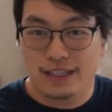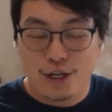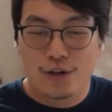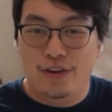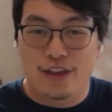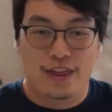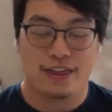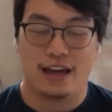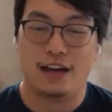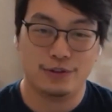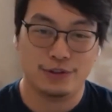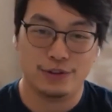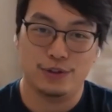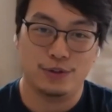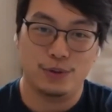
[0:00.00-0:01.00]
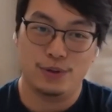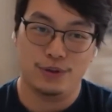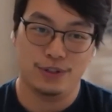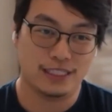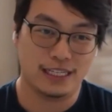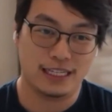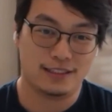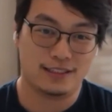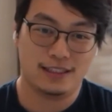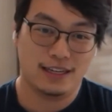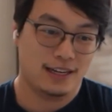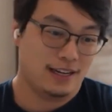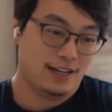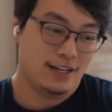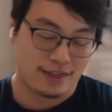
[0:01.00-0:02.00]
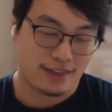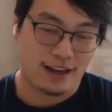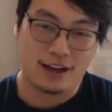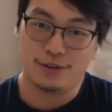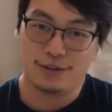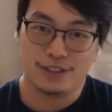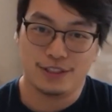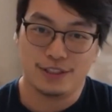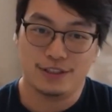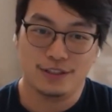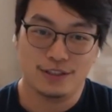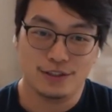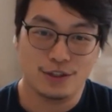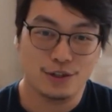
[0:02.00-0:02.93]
You have 1,000 doors. That's 1,000